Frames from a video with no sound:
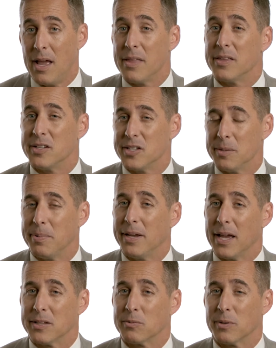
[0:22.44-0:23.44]
The
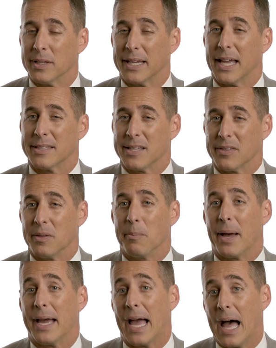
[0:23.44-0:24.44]
GPS really gets at the
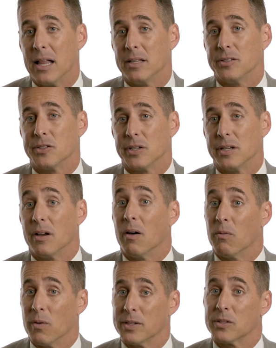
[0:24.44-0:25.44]
biology of
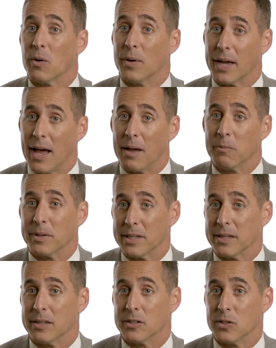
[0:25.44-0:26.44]
what's going on
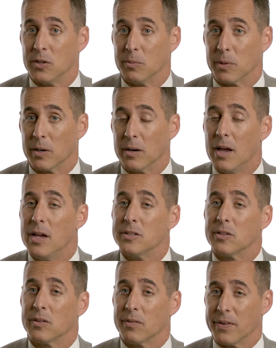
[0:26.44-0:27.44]
within the tumor.
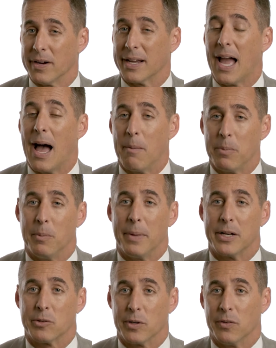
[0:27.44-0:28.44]
So they're very
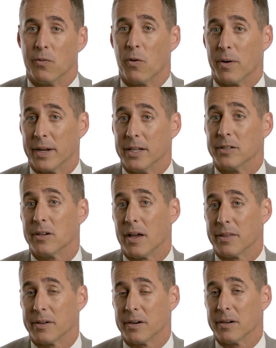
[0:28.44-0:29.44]
complementary for each
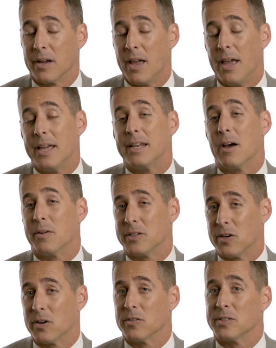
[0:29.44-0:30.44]
other. Now it
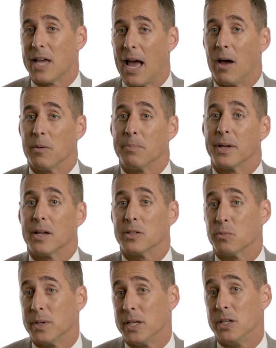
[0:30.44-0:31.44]
turns out, because
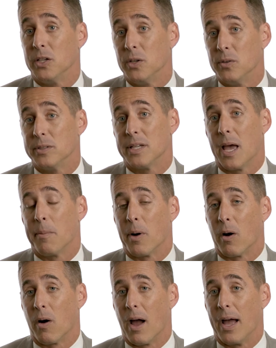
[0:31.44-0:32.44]
we use
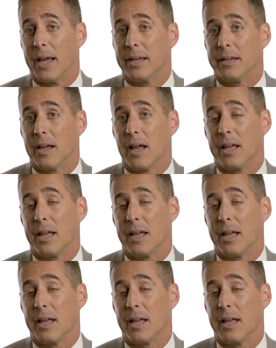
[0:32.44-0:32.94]
MRI